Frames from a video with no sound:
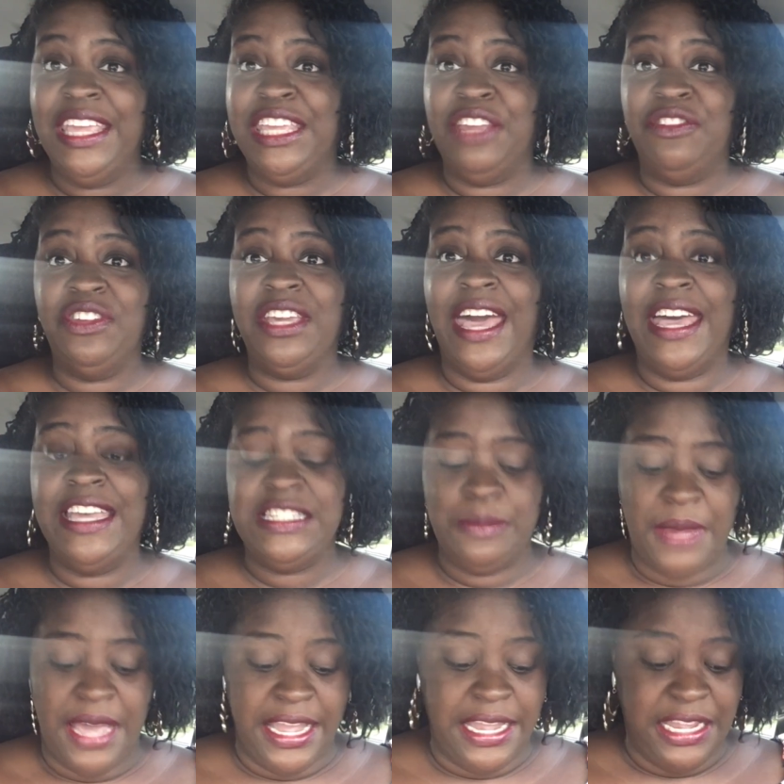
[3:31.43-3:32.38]
give you
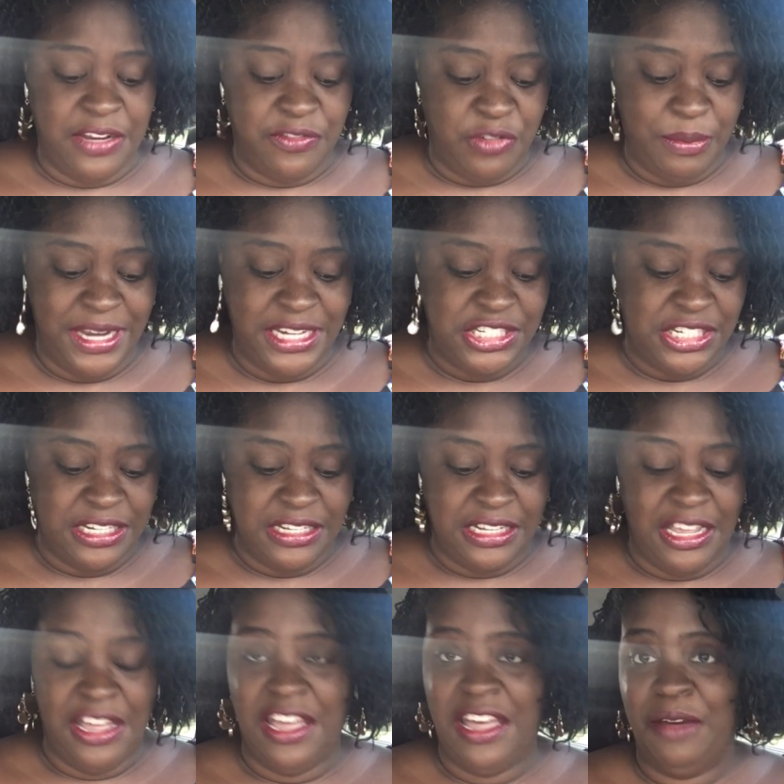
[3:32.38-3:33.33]
guys my
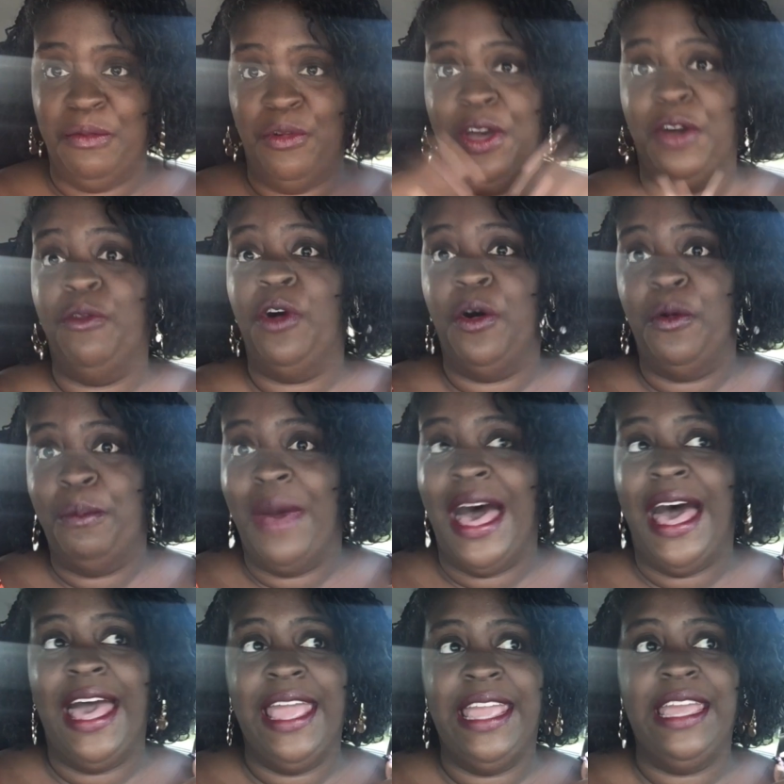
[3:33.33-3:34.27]
information, uh, well,
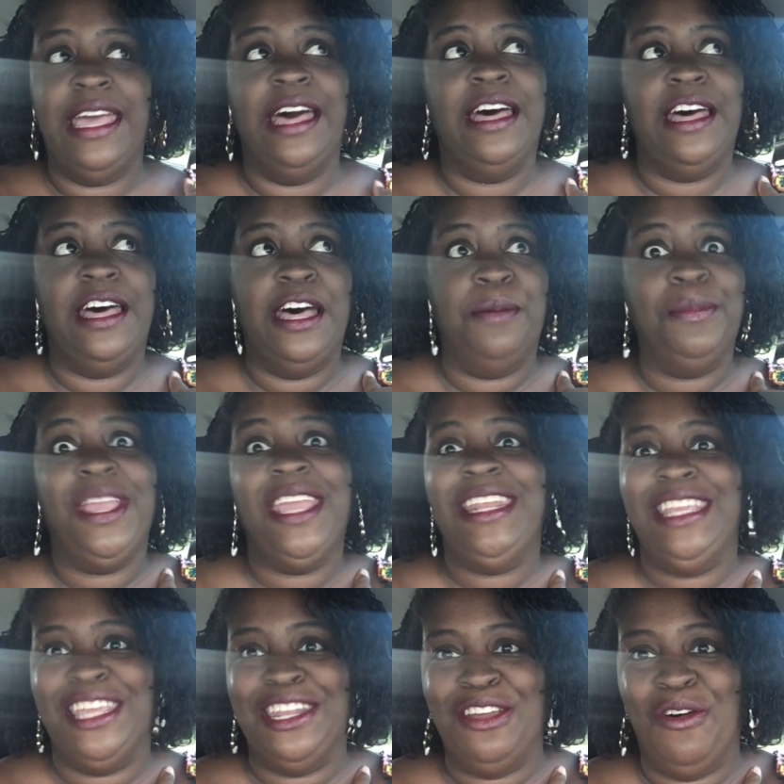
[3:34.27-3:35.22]
my uh,
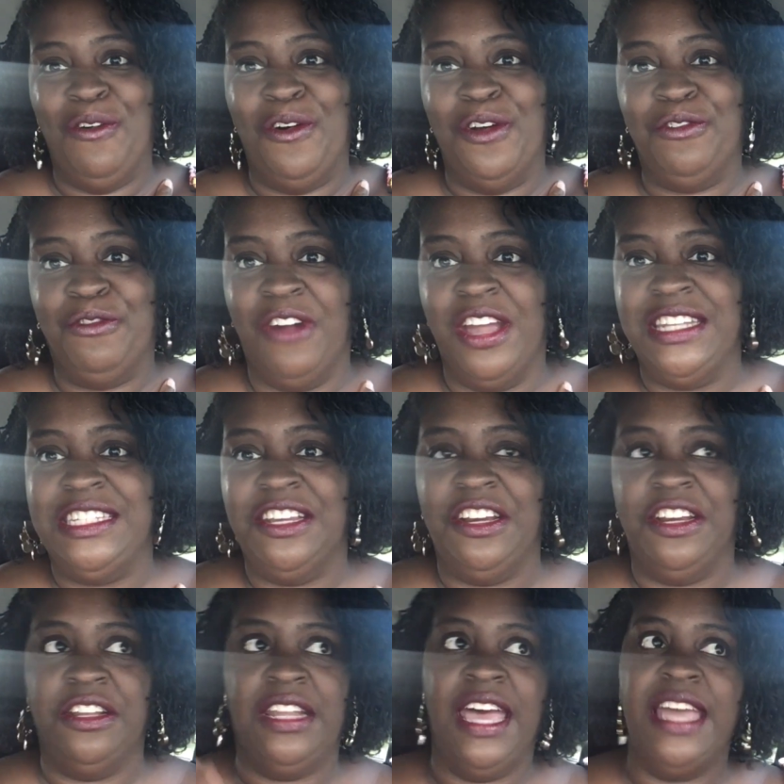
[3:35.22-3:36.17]
opinion on
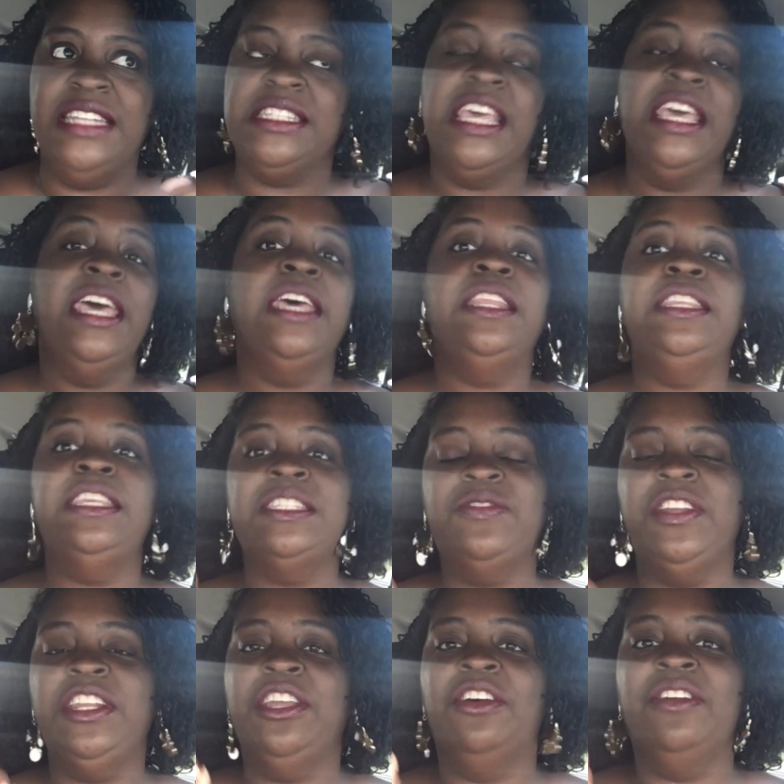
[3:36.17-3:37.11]
Frontier Airlines.
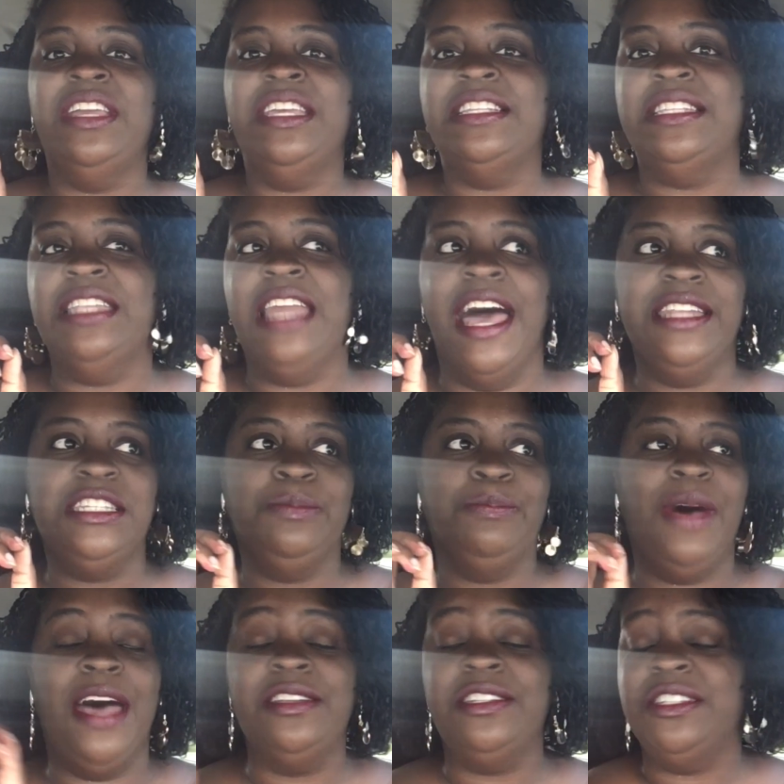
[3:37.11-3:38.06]
This video is not
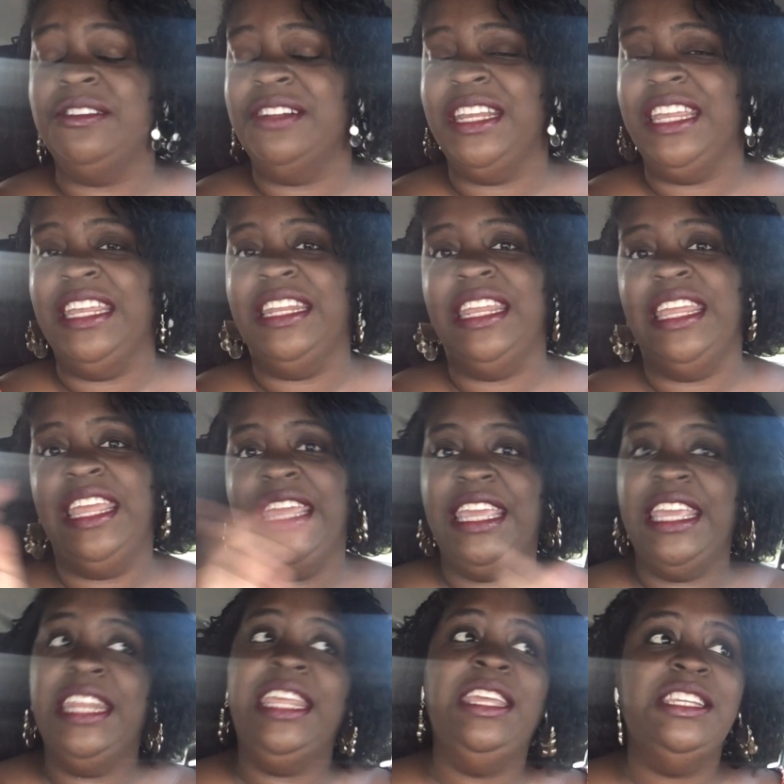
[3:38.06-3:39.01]
sponsored in
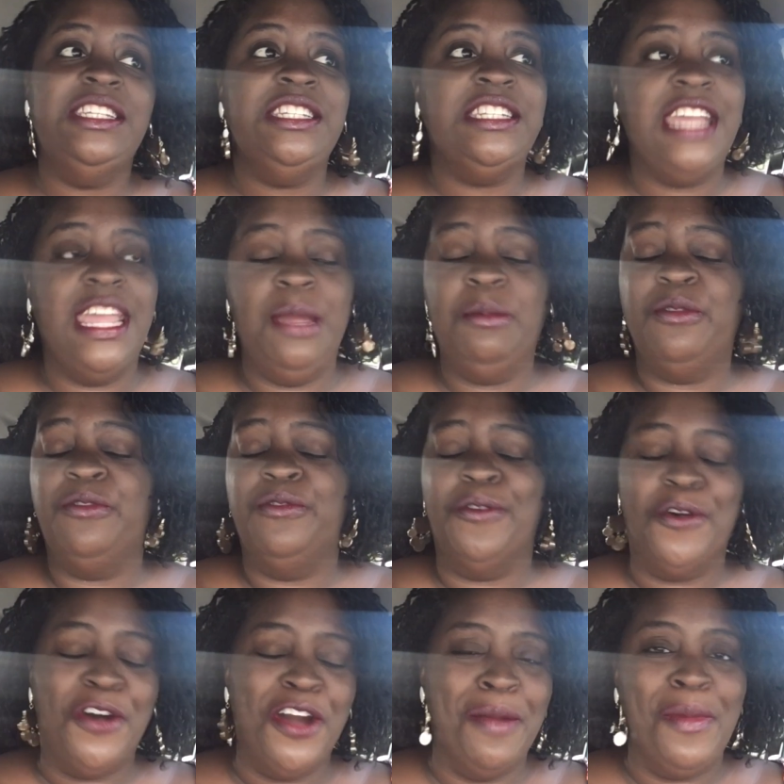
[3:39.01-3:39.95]
any shape,
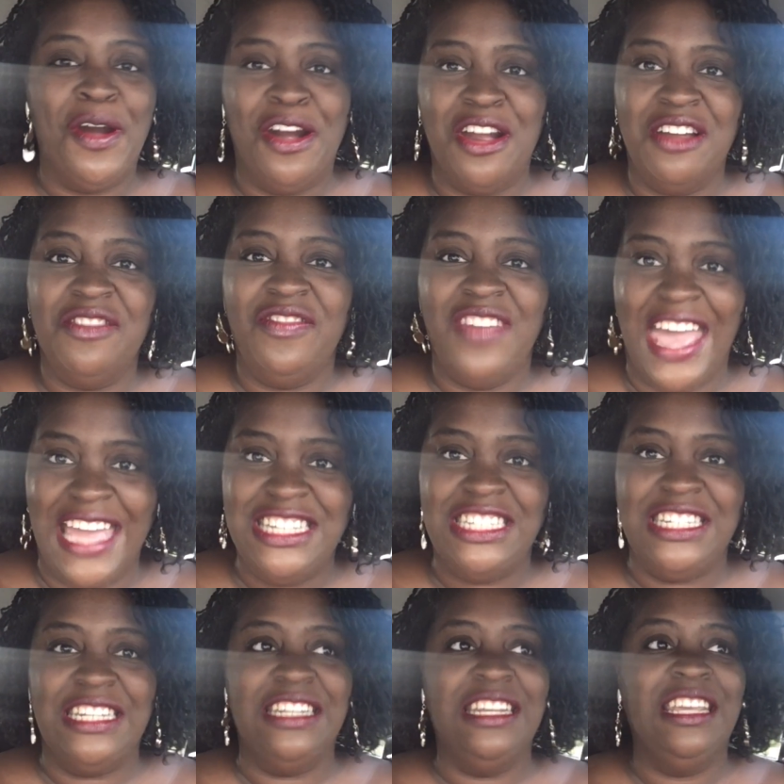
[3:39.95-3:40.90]
form, or
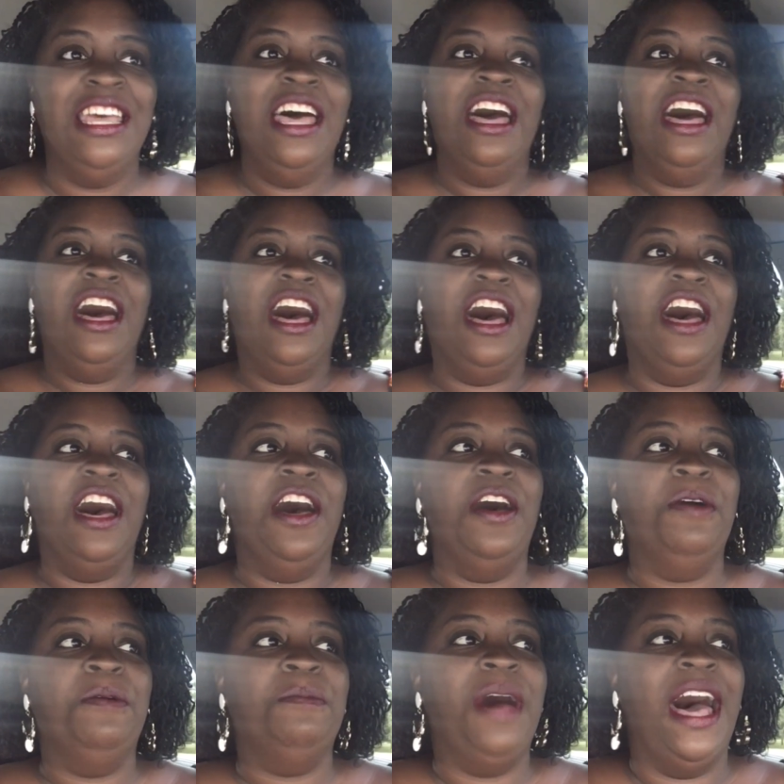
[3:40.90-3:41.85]
fashion.
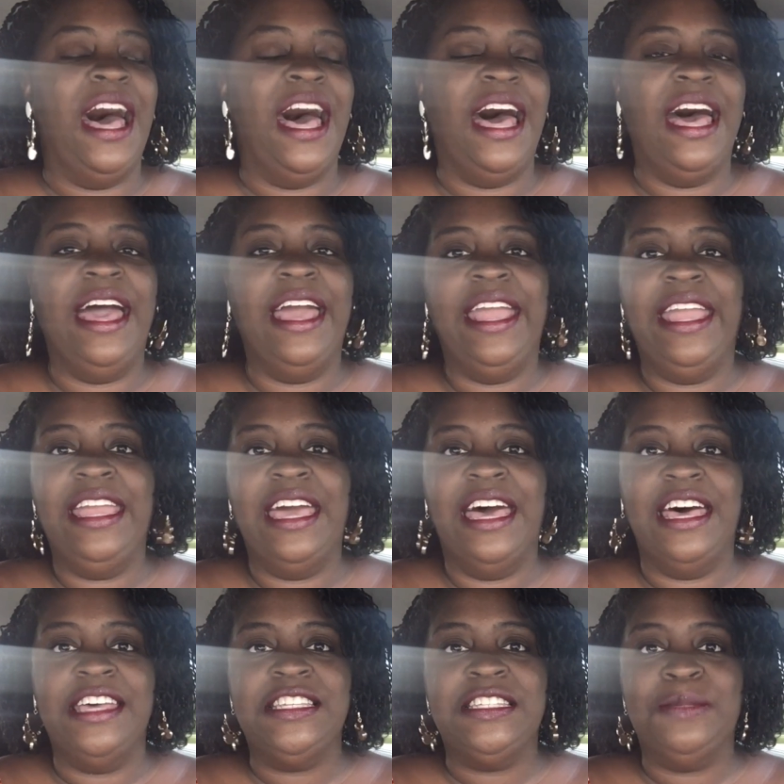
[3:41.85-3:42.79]
Um, I
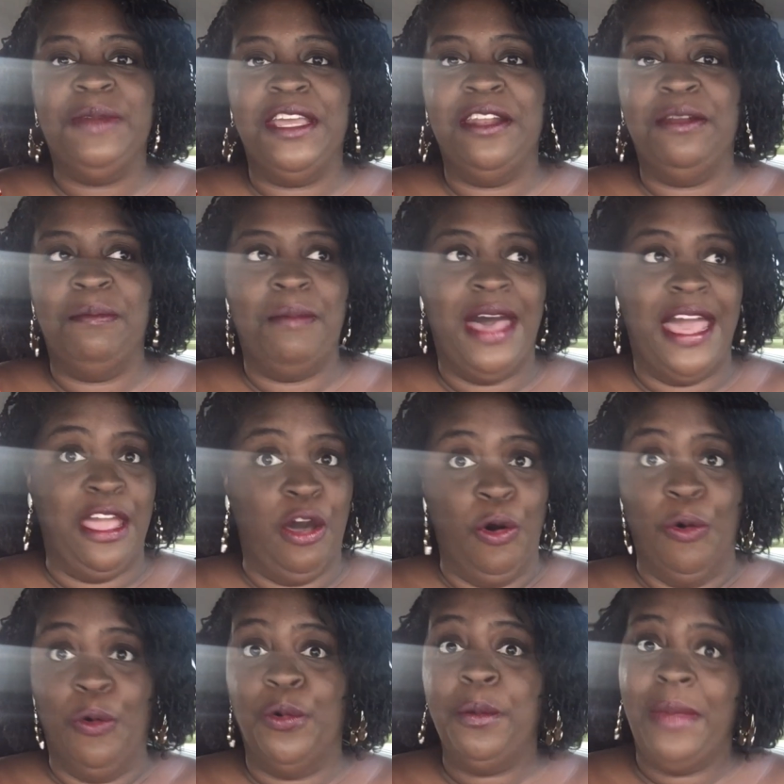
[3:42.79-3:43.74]
uh, spent my
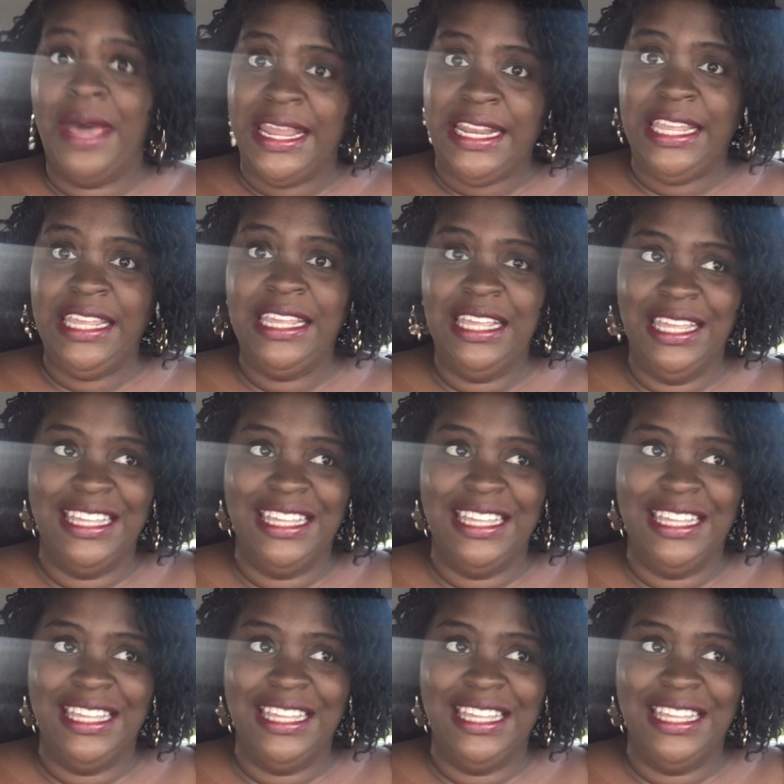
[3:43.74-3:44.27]
own money